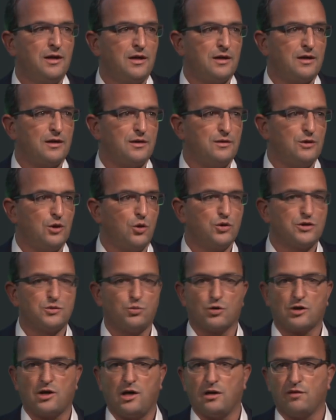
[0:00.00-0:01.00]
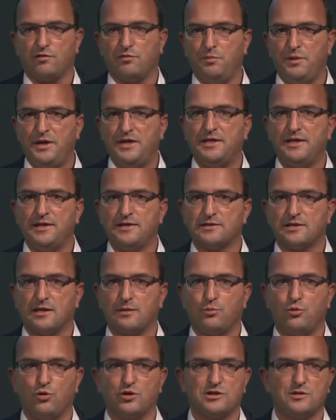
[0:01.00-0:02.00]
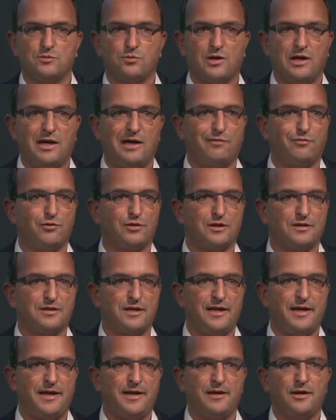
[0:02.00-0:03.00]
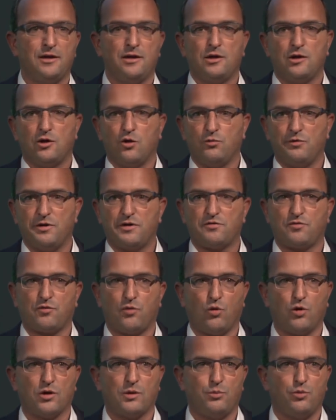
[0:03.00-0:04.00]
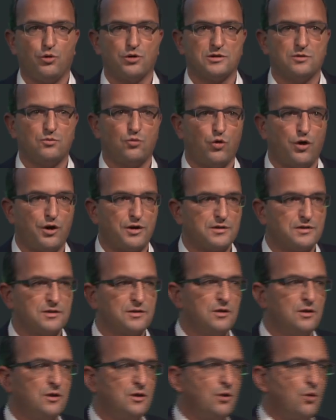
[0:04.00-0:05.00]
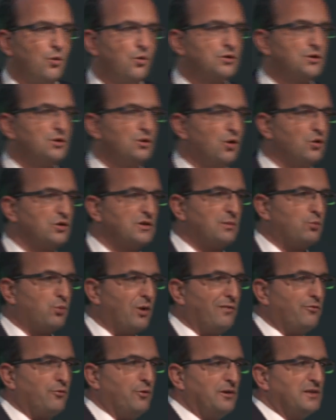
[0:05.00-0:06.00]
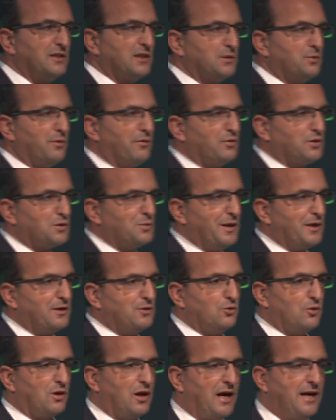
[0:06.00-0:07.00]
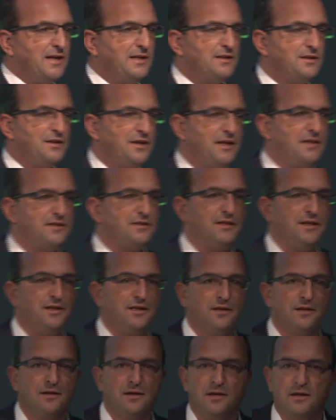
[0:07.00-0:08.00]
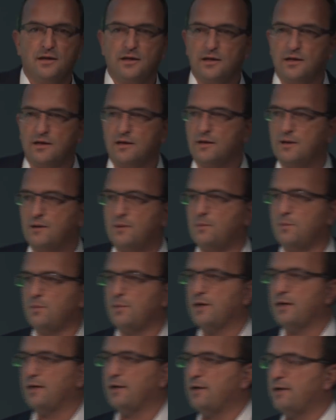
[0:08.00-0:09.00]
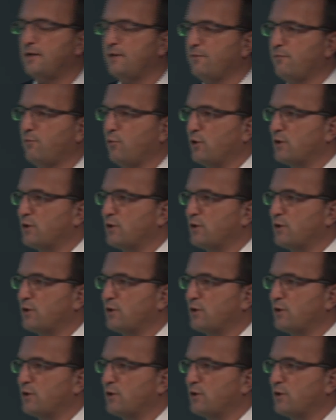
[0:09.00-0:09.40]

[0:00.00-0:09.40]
knows what kind of meetings that person will have on the day, on which floor the person works, also knows the preferences with respect to light, heating, for